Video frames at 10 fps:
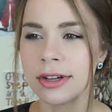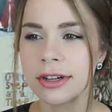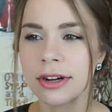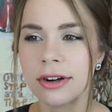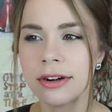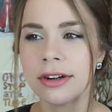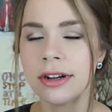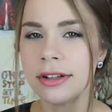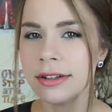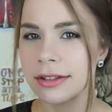
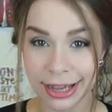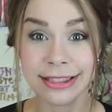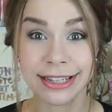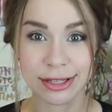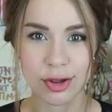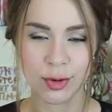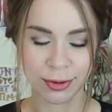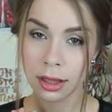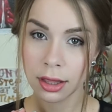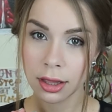Colonel? I think so.
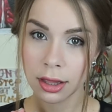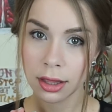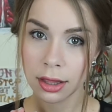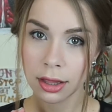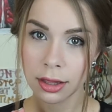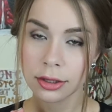Colonel.